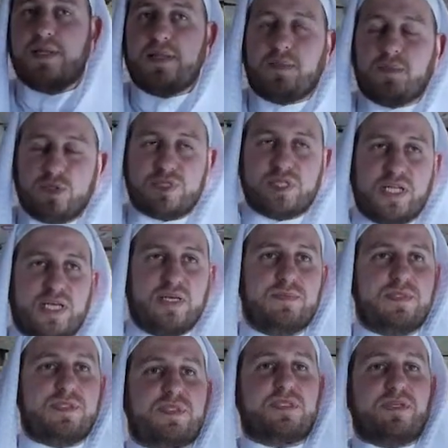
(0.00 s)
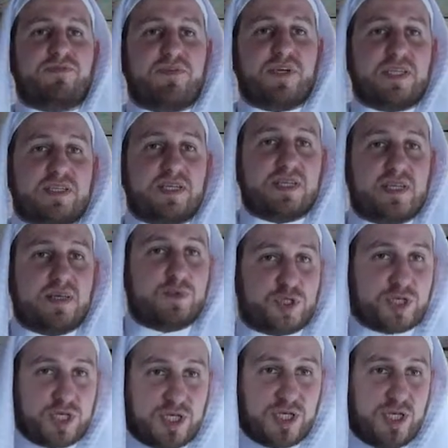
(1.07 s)
the Muslims defeated the
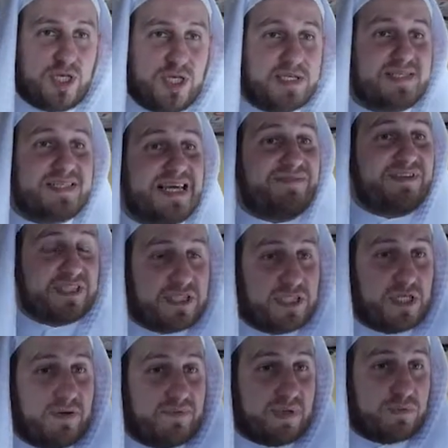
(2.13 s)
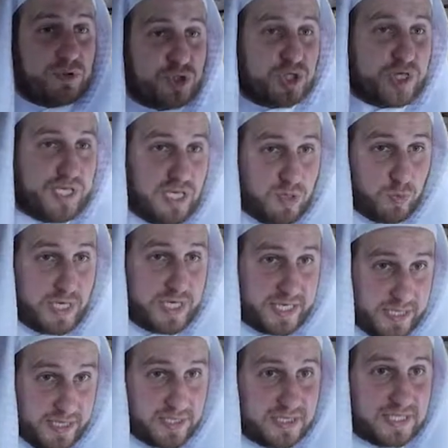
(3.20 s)
Mushrikeen, 70 of the Mushrikeen were
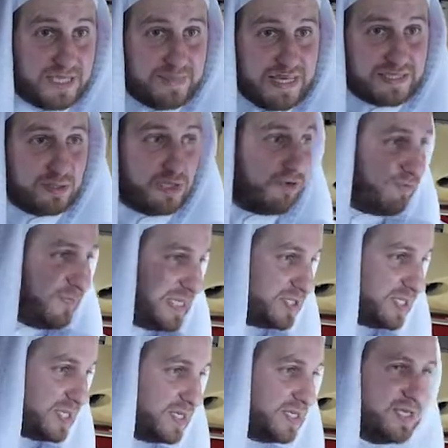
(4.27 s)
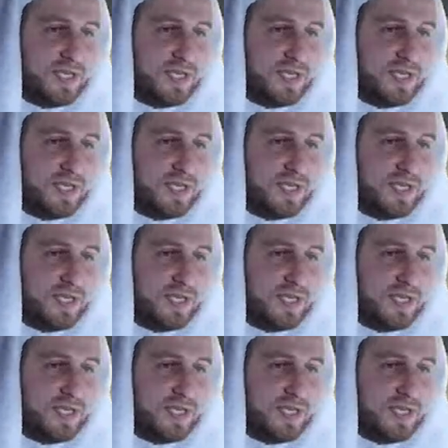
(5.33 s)
killed in the battle of Badr,